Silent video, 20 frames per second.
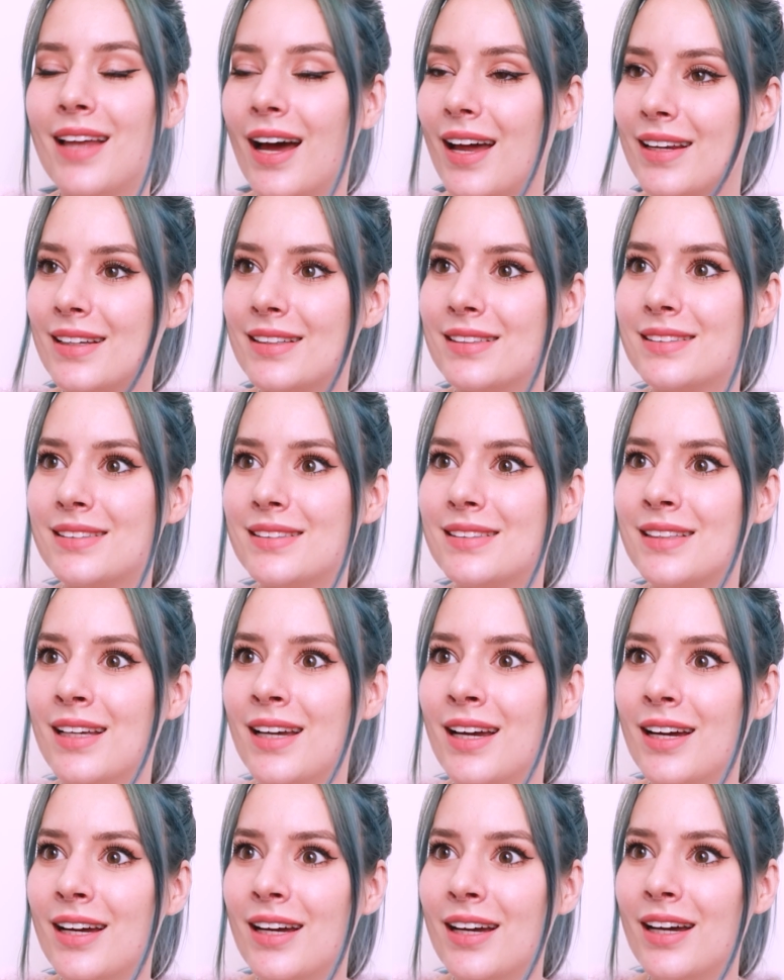That is,
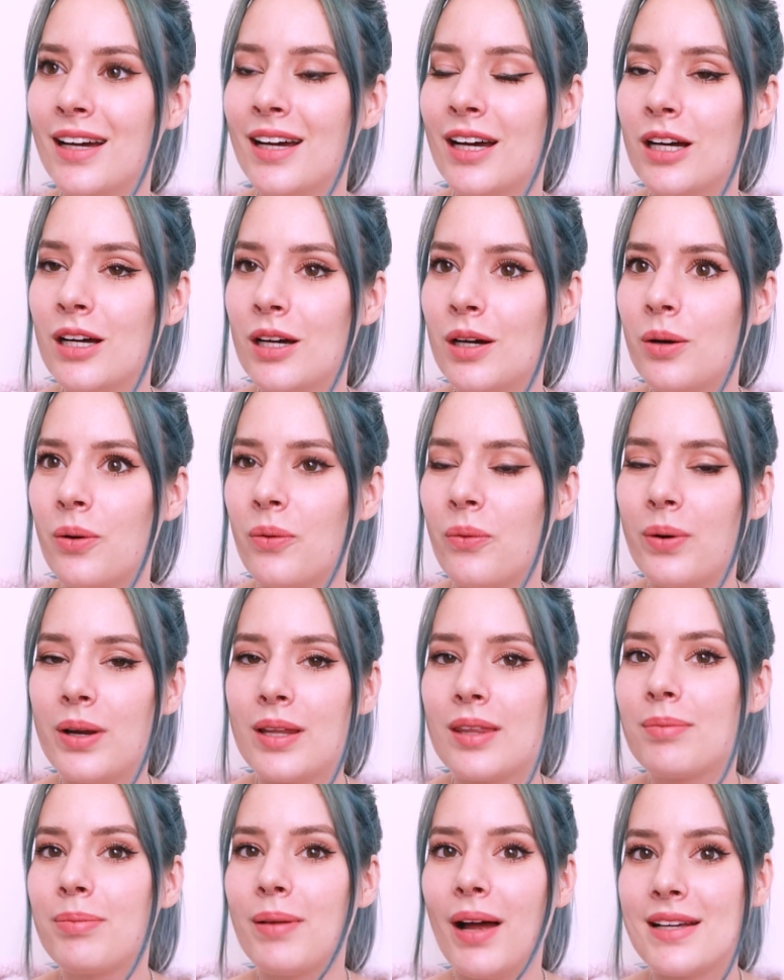
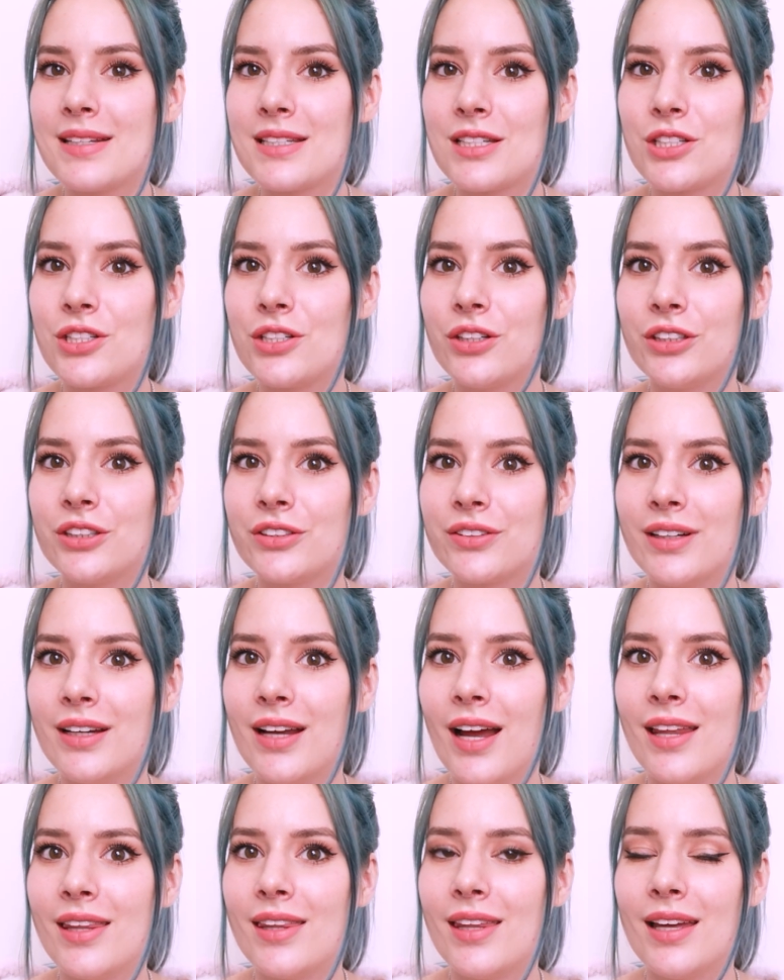with plastic
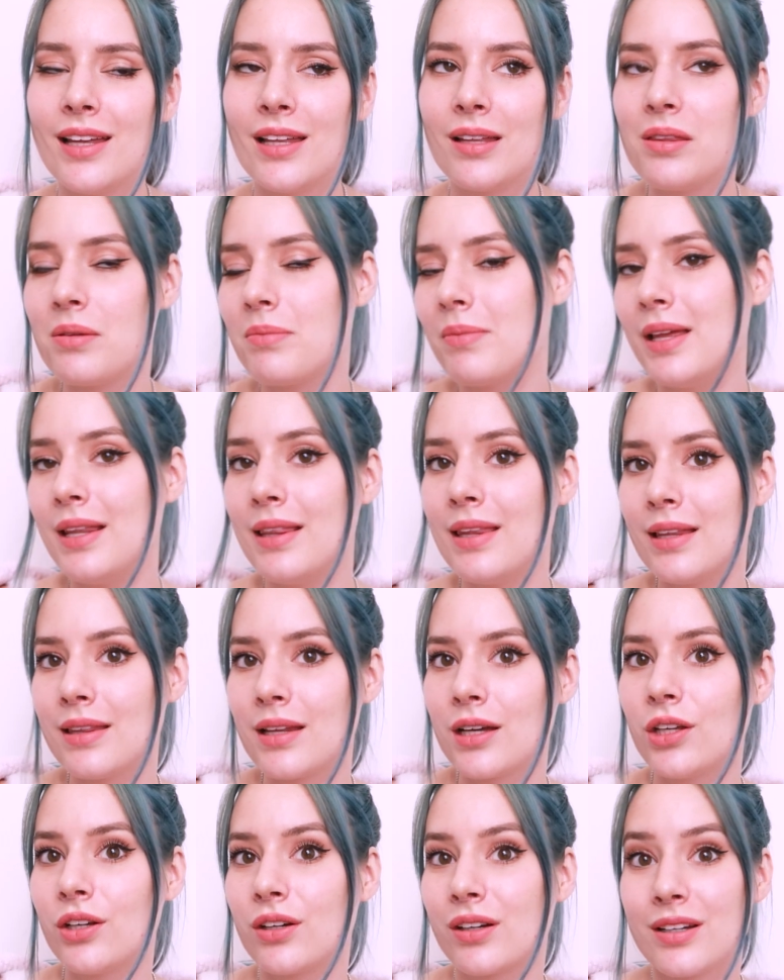surgery, I think the main thing
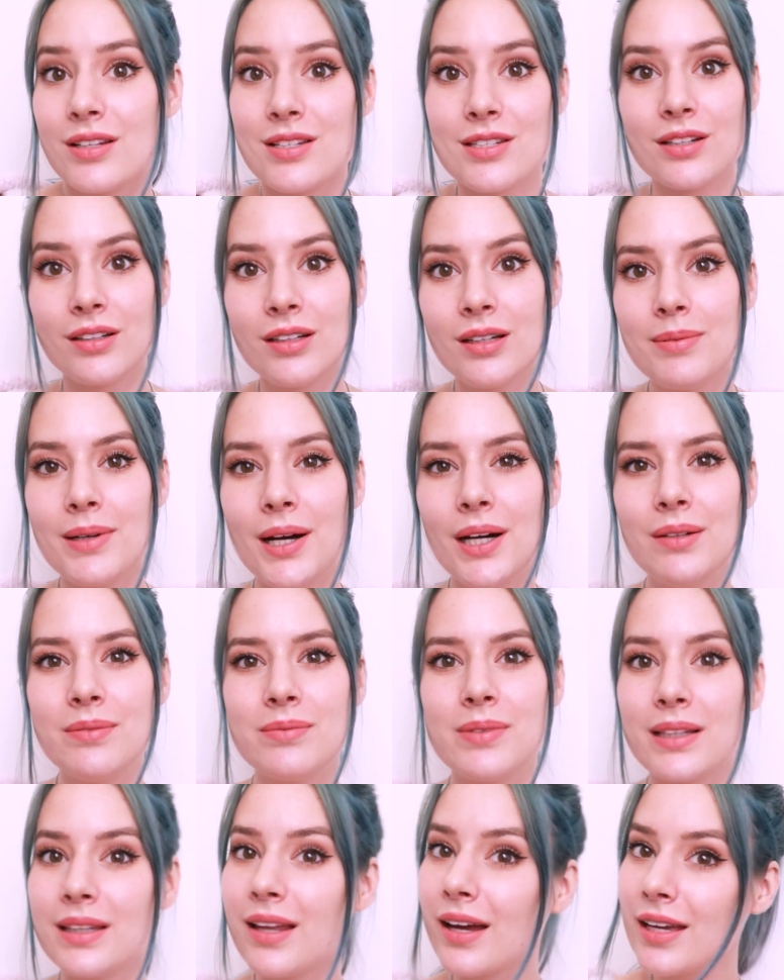that you're concerned
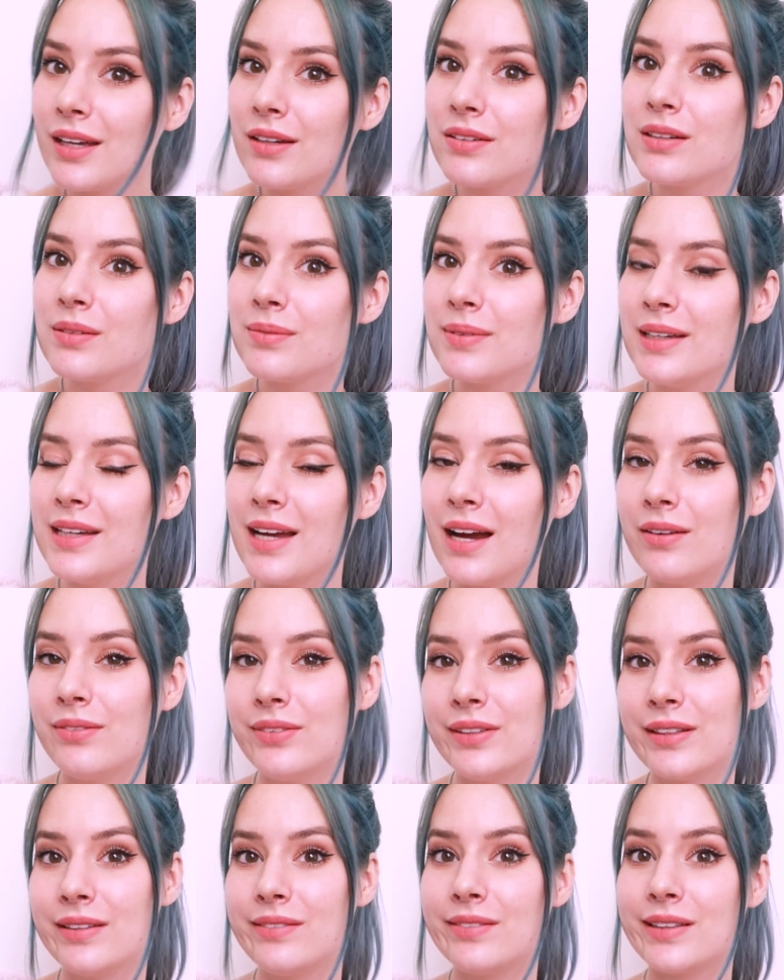about. But lucky for me, I
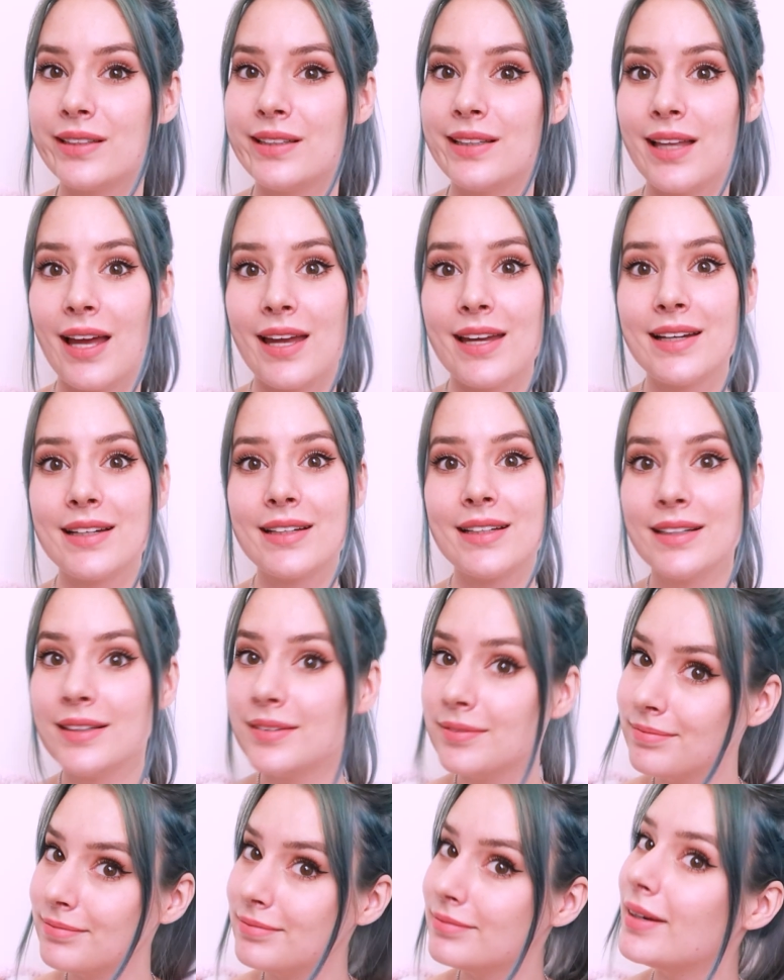really, really like
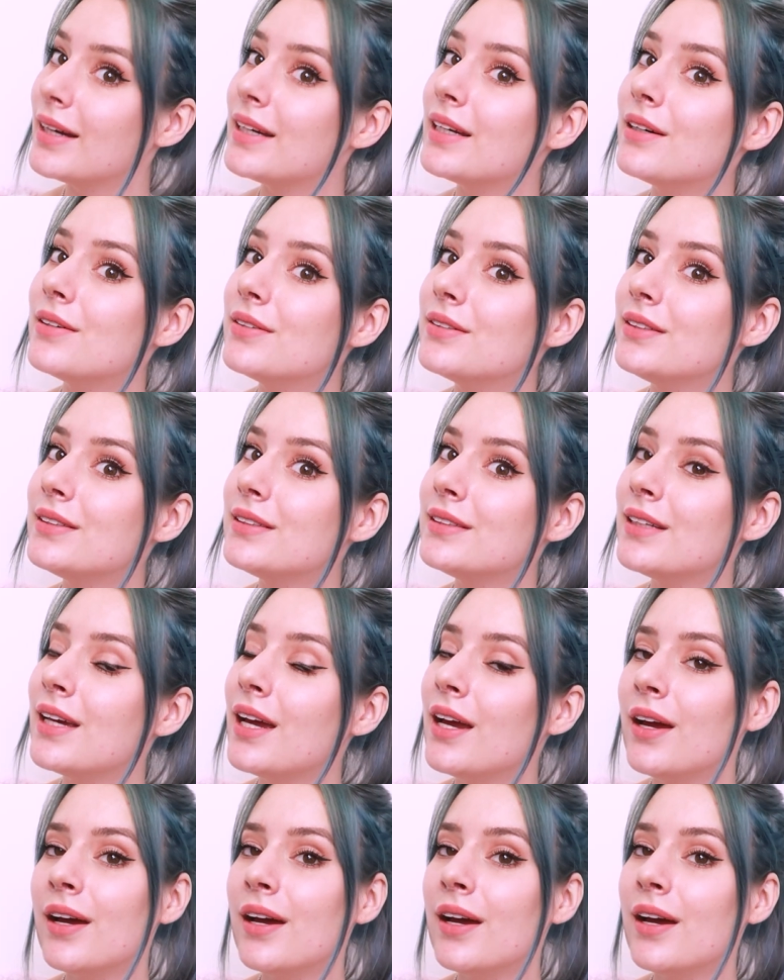my nose.